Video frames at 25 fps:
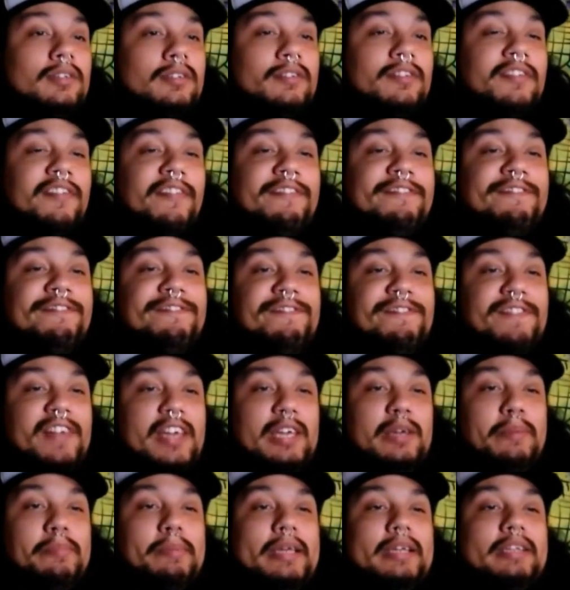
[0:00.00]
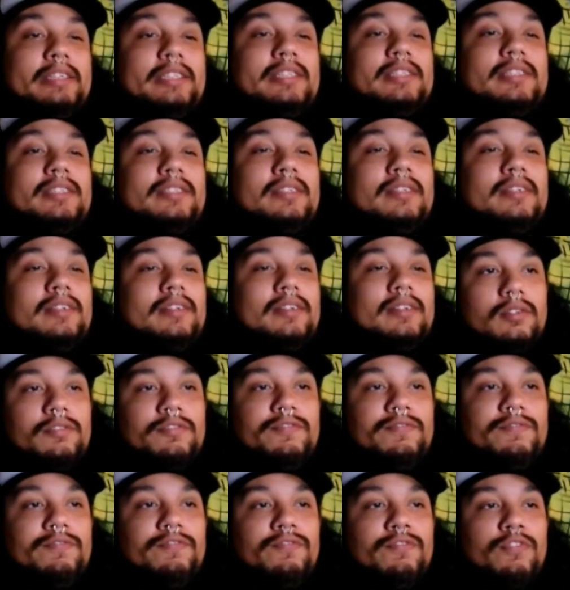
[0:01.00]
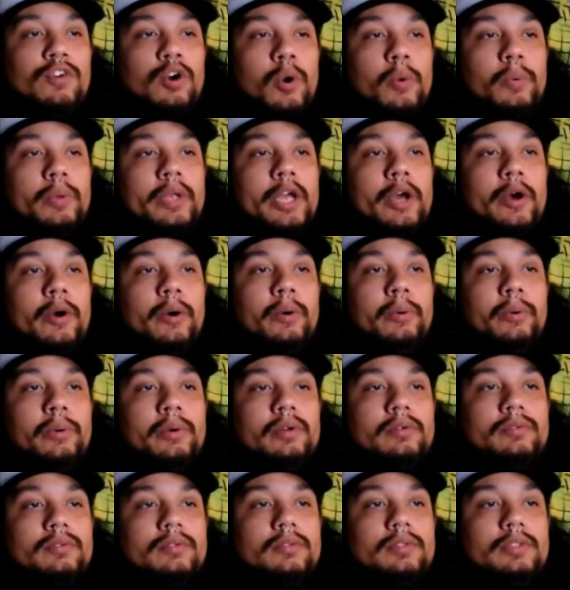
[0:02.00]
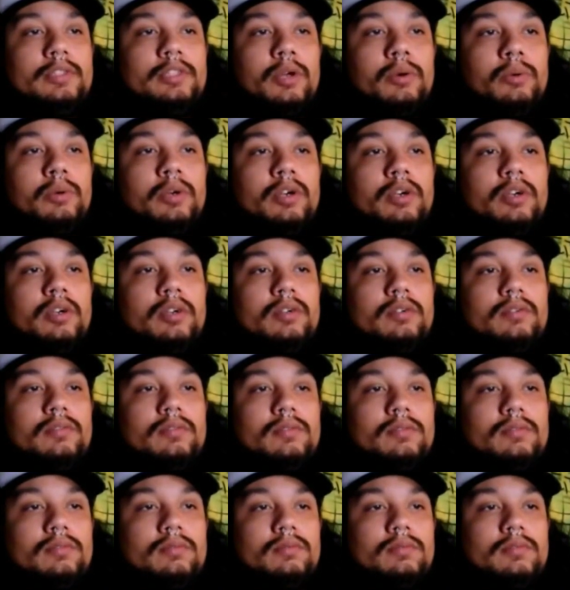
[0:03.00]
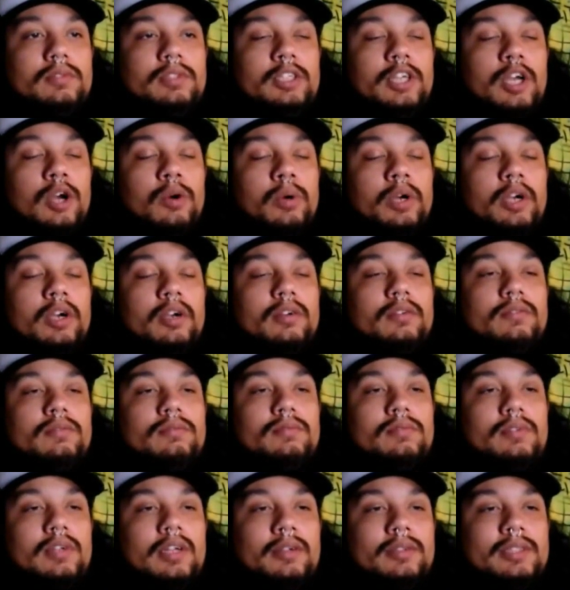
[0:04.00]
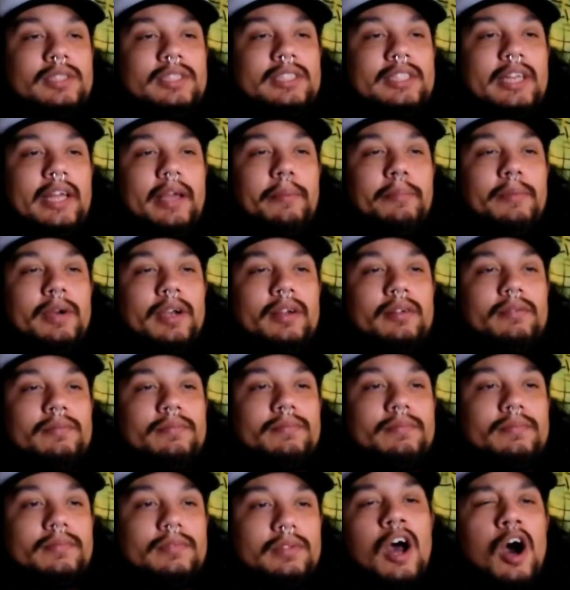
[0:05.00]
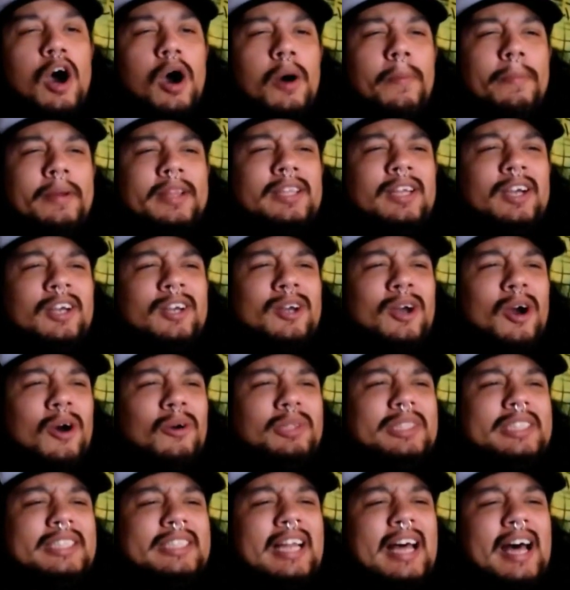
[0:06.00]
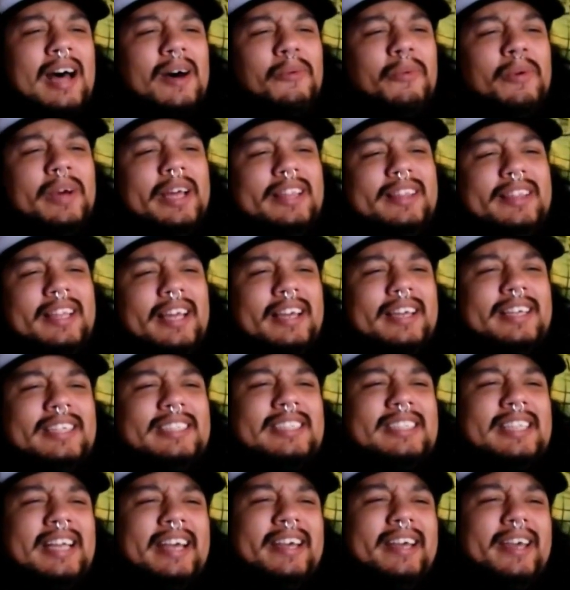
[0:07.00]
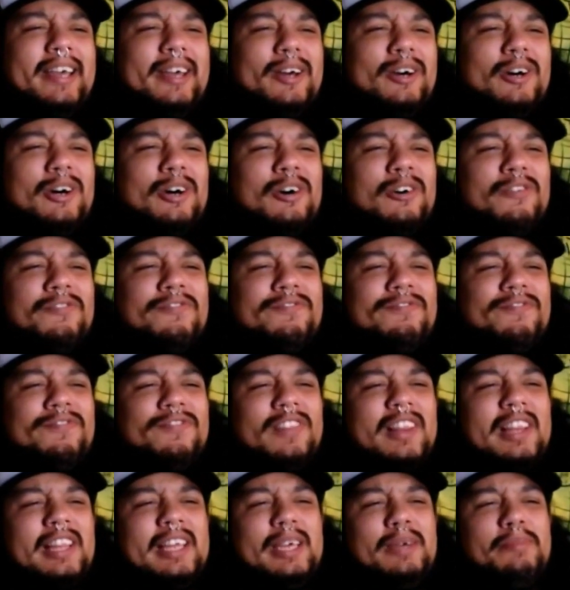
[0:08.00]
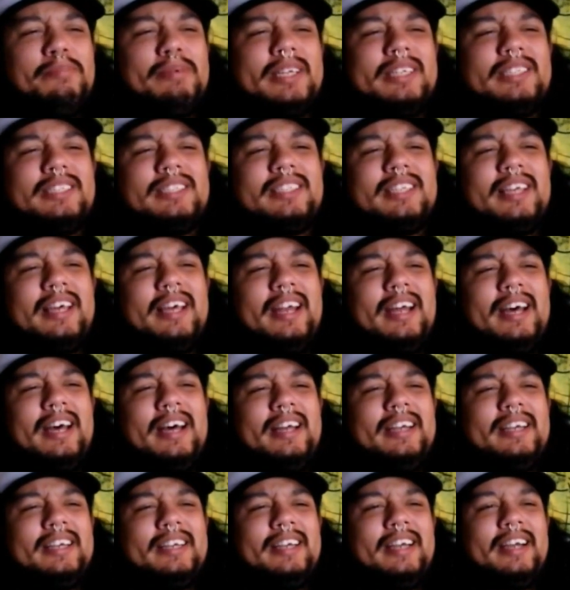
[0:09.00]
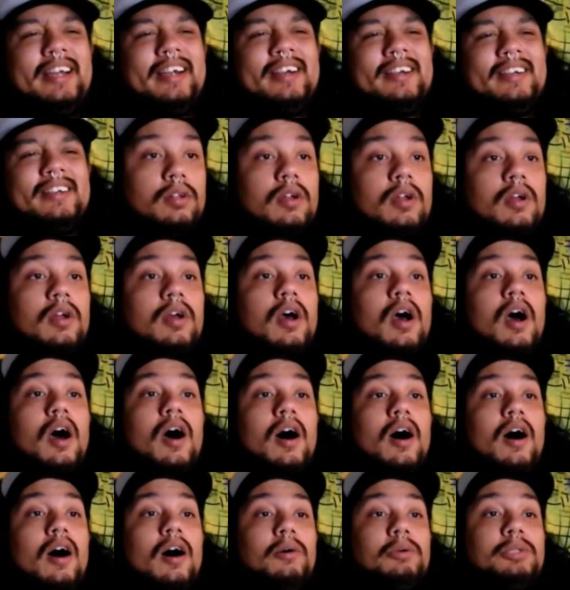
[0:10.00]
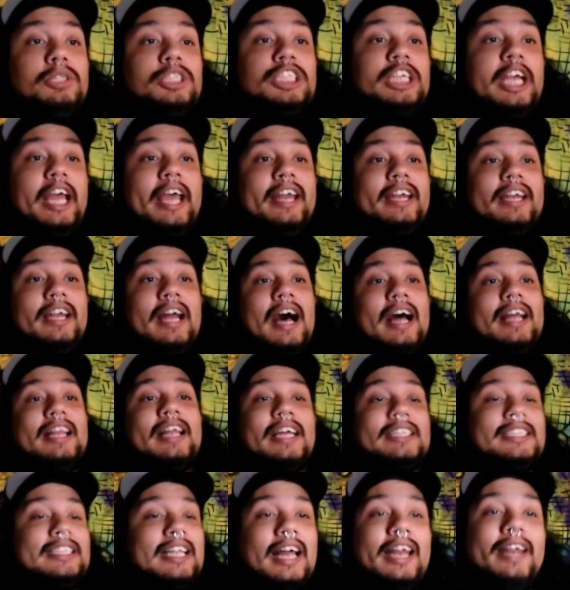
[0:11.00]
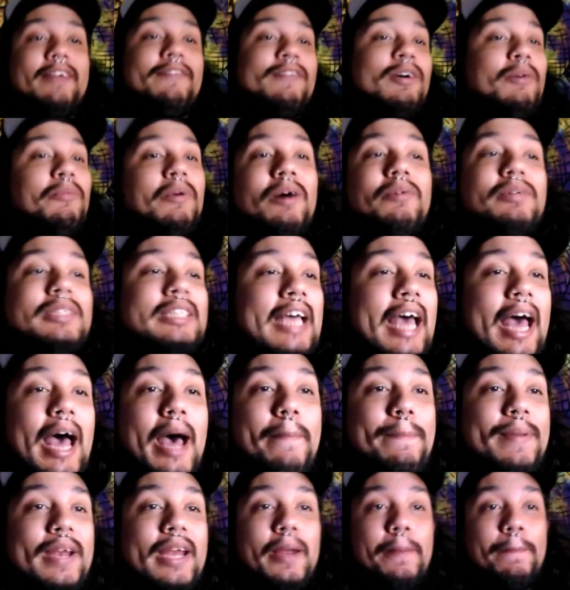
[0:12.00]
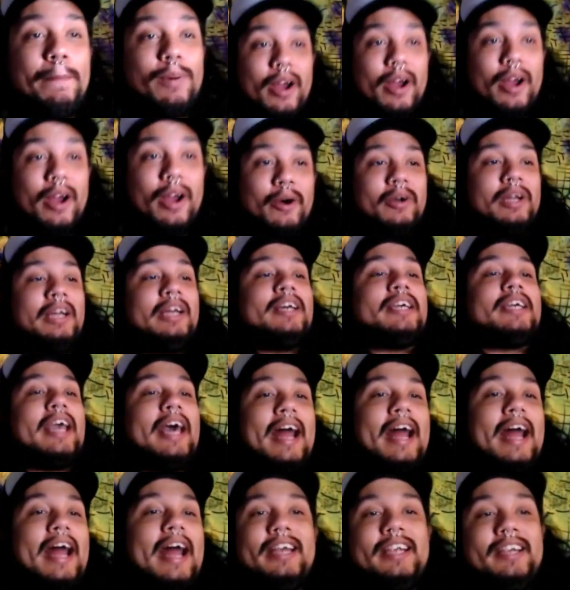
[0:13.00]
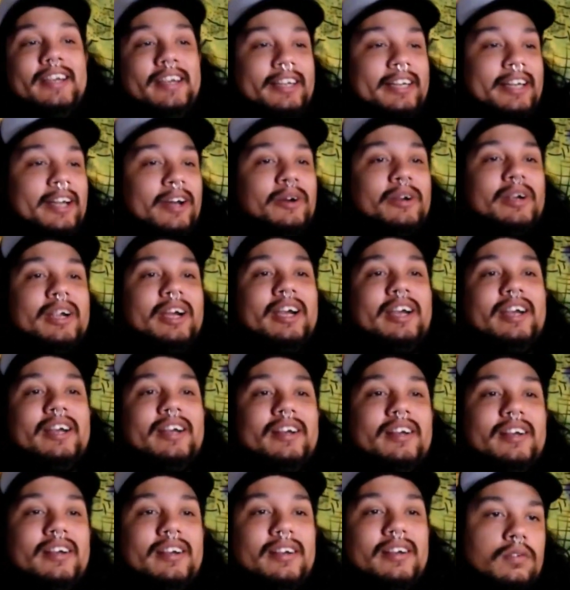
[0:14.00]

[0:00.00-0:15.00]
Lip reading: Phoebus. Froyo. Yogurt. Yogurt. That was his name, right? Oh, but the goat's not with it. He's like, ill, Phoebus, get out of here. Oh, shit, no, that's not even what was happening, bro. Get out of here, yogurt.